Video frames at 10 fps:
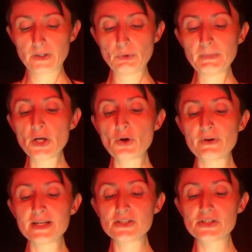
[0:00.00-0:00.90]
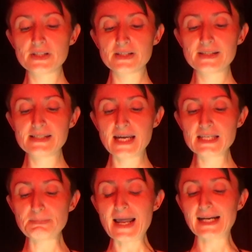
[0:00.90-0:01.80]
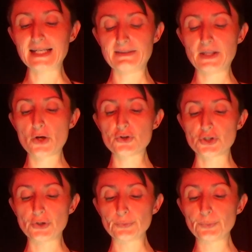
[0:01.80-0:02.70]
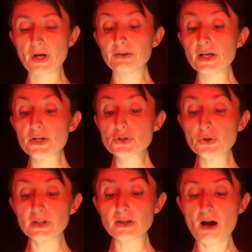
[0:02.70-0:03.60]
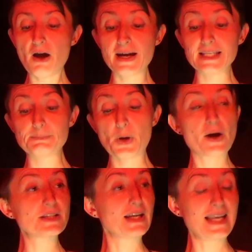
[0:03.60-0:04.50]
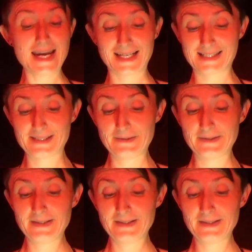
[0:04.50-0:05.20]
The woman in orange stares blankly at the ocean while her toddler hides behind her legs.